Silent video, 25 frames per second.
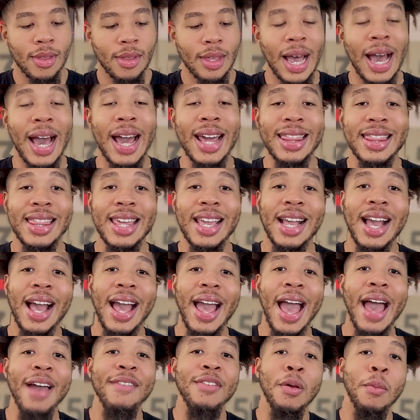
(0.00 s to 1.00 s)
I think I
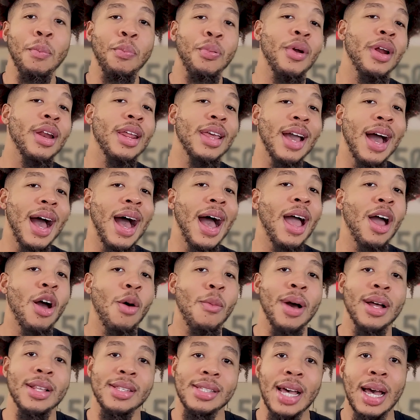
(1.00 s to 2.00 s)
have it pretty high
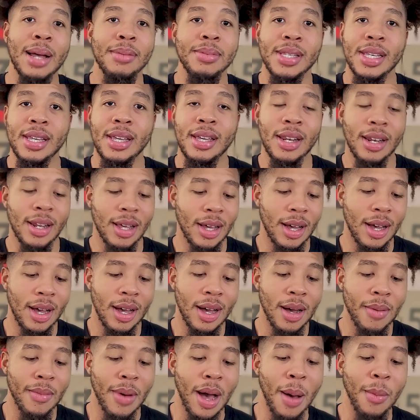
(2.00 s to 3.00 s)
on my top 10.
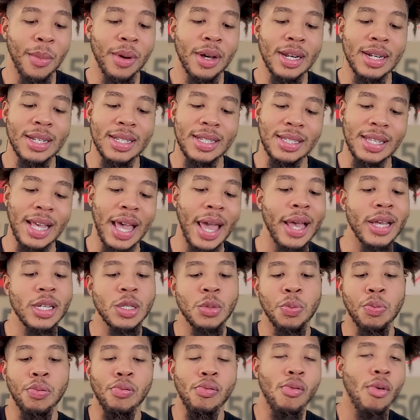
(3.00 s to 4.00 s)
I'm gonna say
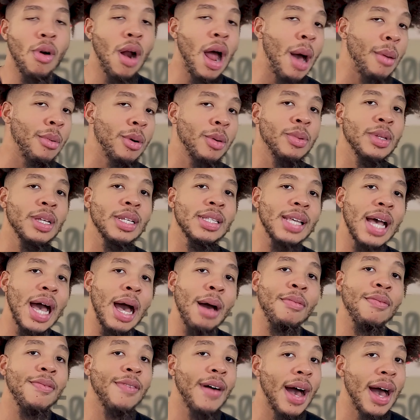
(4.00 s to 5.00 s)
it's probably
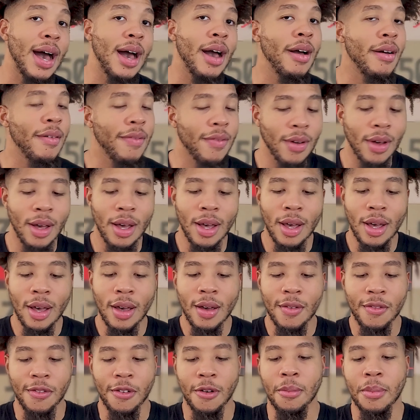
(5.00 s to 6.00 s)
top 5
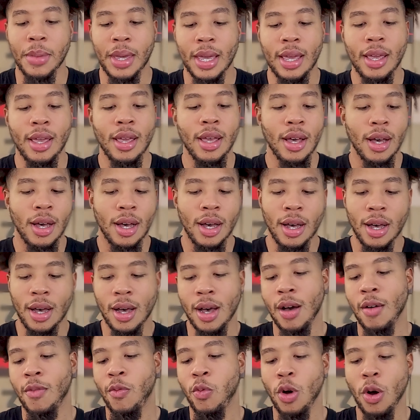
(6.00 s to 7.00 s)
for me
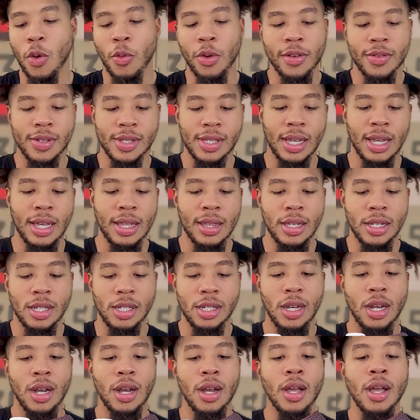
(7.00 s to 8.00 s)
of what we've seen
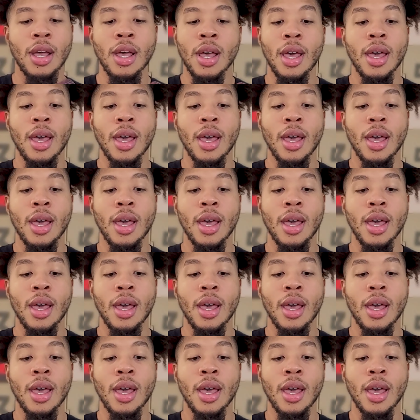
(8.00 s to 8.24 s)
this year.